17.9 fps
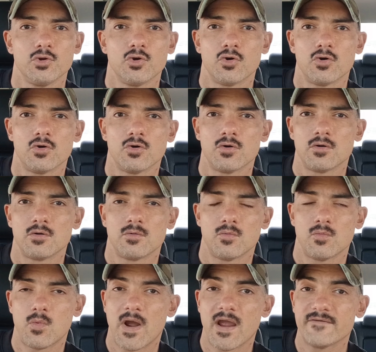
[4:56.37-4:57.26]

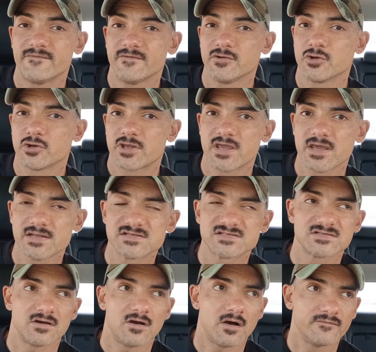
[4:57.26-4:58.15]
your wife and your
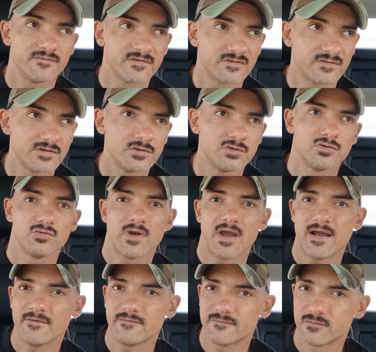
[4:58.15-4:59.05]
kids, obviously
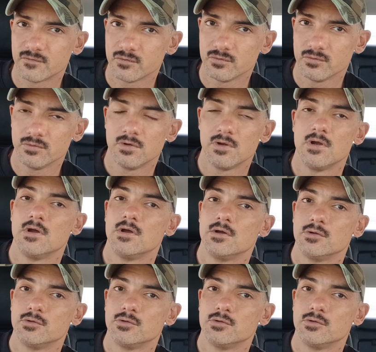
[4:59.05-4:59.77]
you have to